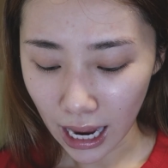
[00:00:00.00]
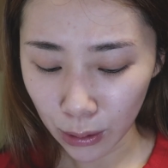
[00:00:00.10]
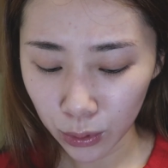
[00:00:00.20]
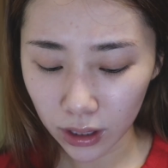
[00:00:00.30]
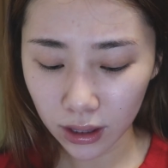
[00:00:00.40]
I
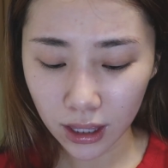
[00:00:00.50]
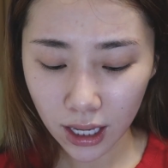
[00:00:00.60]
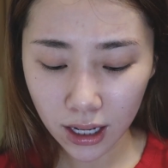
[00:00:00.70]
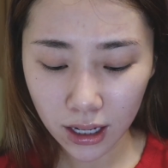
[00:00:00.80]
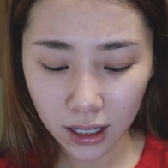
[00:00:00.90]
would
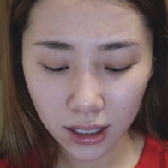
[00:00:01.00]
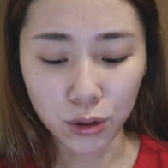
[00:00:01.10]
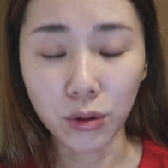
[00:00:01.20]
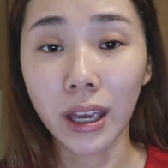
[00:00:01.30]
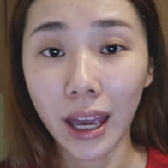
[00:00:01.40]
think
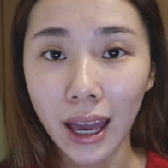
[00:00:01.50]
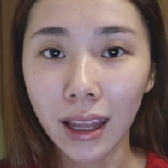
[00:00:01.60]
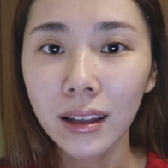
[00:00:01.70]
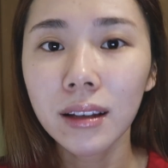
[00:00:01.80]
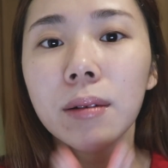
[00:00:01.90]
you
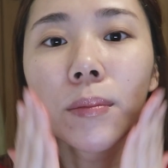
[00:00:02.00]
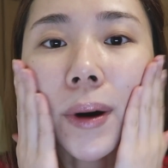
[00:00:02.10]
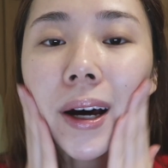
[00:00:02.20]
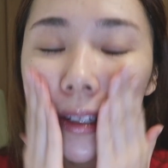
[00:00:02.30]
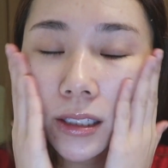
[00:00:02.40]
can,
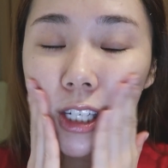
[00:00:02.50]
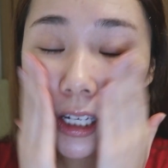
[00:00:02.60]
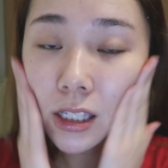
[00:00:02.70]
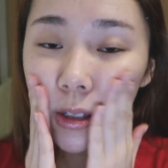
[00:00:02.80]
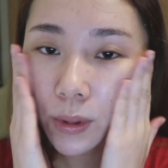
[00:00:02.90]
but
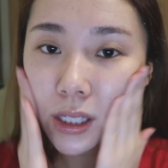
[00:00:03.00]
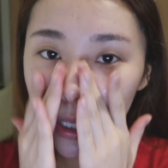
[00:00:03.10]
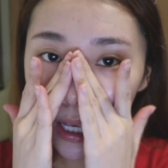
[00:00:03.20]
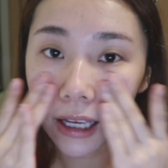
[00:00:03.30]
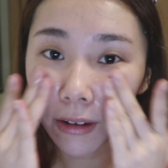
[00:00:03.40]
just to be
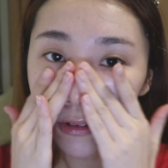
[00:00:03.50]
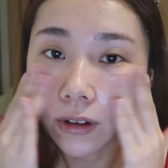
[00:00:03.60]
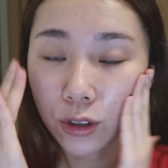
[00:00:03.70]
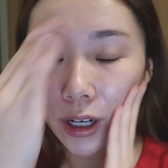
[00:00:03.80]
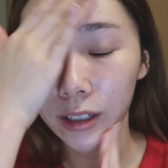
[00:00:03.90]
safe,
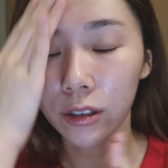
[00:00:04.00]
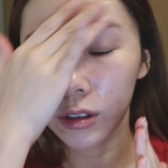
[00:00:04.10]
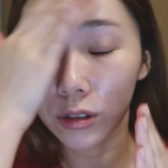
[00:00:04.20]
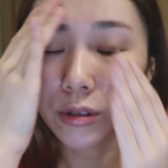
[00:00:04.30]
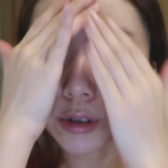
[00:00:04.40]
try not
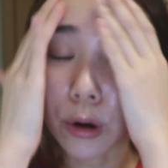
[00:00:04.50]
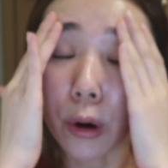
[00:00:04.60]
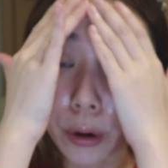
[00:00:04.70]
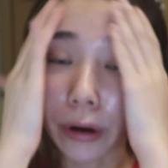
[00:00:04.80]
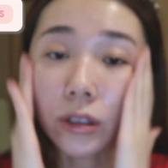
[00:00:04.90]
to use
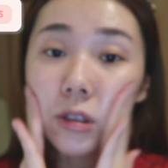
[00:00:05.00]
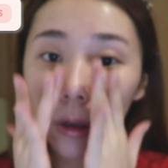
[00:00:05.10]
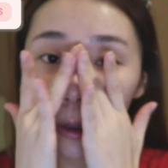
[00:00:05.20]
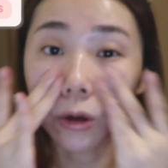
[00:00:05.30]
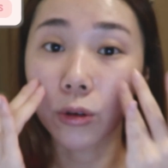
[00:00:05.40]
oils
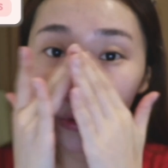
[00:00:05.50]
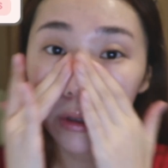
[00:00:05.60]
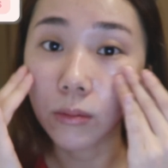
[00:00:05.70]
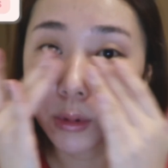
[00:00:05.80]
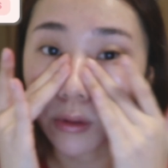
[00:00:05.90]
or
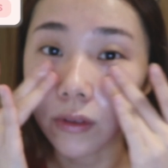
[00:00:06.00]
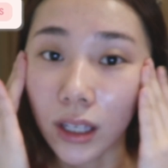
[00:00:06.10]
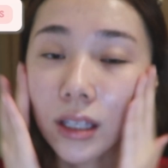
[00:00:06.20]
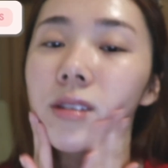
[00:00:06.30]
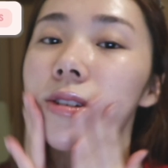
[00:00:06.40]
creams with
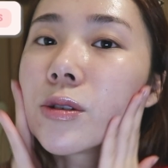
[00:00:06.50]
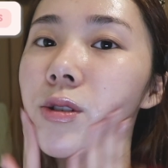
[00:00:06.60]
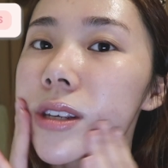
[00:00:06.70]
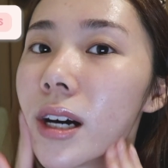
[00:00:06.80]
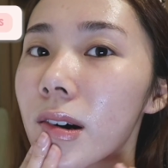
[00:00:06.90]
it.
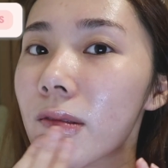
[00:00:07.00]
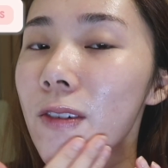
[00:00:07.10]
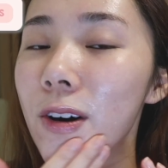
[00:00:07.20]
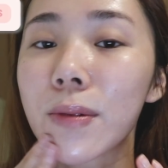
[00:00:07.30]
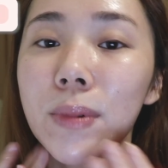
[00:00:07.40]
Use
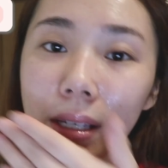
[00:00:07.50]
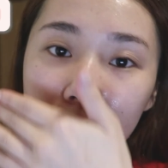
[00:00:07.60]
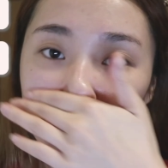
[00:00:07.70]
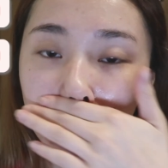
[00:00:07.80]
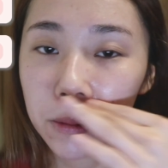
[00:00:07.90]
water-based
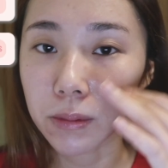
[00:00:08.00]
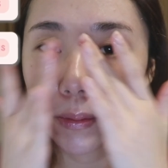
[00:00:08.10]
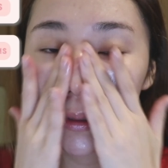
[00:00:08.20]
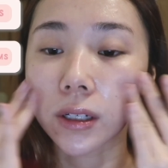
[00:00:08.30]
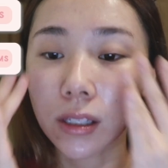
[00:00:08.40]
serums
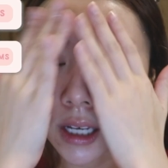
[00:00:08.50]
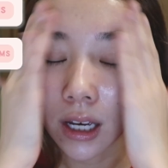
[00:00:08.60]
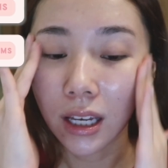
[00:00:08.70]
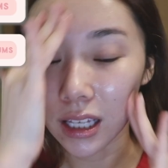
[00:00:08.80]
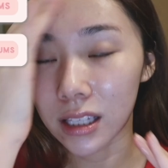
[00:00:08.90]
because
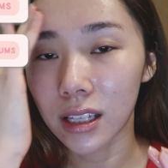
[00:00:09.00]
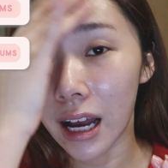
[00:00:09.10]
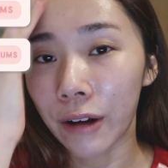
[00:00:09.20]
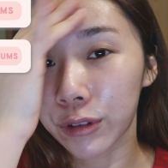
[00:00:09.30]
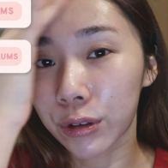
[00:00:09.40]
it,
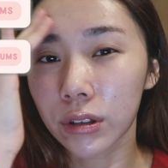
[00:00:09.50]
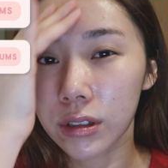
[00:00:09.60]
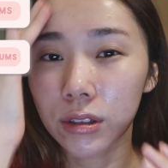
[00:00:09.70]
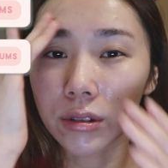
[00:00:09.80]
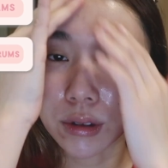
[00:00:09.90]
after all,
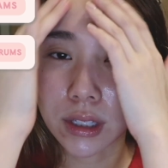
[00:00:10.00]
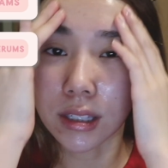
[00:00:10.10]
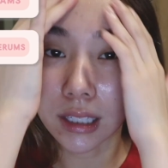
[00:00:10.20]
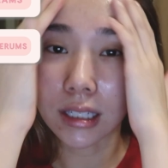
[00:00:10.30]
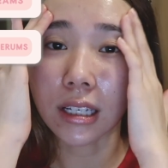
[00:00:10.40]
still
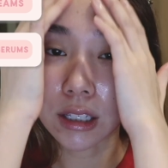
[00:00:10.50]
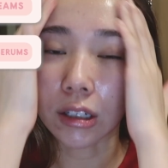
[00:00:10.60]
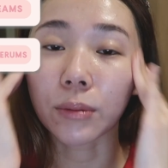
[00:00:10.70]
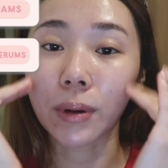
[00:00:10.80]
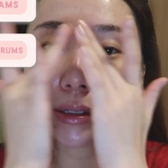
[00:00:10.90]
uses the
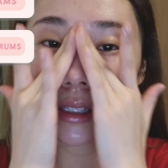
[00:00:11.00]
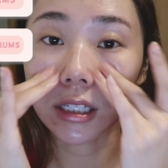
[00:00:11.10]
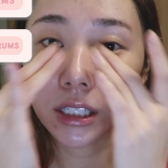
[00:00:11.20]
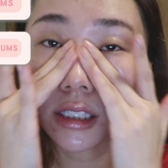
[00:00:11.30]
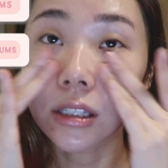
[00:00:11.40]
T-sonic
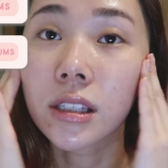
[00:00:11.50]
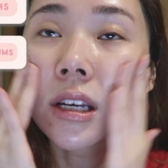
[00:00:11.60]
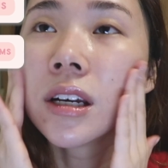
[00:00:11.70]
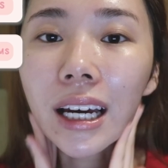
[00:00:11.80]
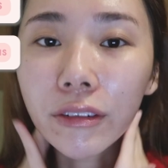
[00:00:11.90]
pulsations.
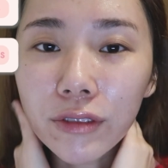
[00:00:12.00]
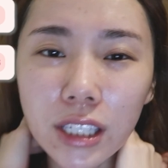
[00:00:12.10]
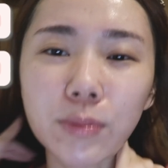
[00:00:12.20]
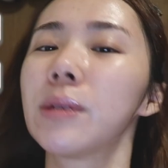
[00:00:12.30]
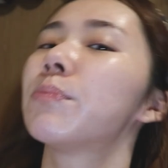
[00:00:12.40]
Kind of
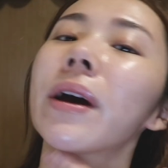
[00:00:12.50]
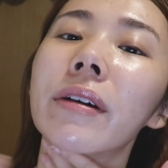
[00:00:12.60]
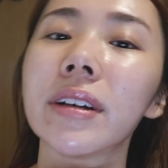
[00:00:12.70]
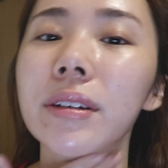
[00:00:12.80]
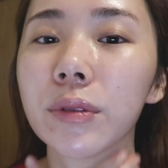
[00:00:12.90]
just be
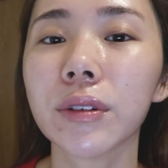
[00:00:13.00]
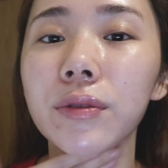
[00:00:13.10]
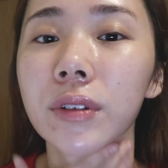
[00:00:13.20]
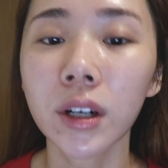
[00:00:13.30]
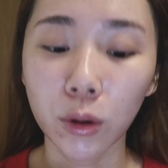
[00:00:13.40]
pairing it with
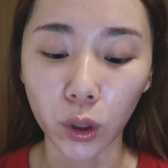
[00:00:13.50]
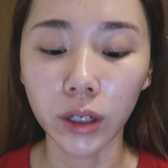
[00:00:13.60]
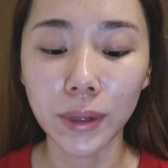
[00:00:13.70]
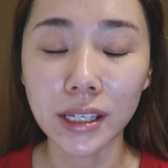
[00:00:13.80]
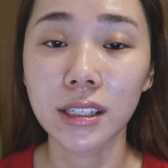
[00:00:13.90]

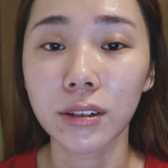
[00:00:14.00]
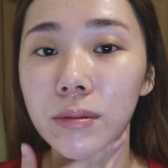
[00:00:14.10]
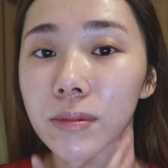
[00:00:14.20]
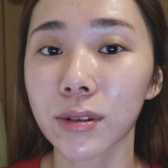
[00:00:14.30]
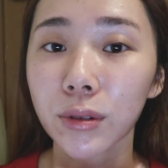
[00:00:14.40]
water-based
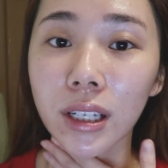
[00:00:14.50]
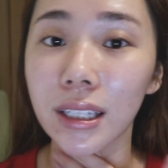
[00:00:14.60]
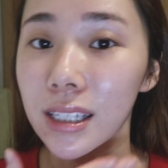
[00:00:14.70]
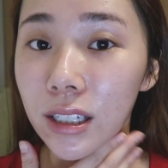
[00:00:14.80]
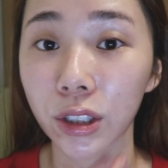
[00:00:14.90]
serums so that it
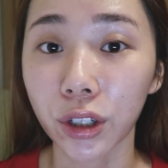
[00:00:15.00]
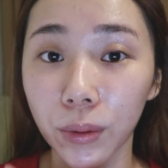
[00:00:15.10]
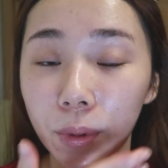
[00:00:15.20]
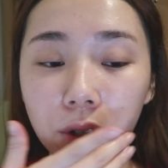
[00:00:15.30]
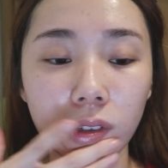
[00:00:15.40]
doesn't clog your
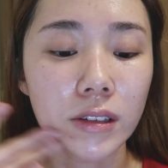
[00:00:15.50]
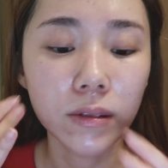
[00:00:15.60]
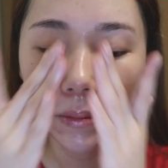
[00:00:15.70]
pores.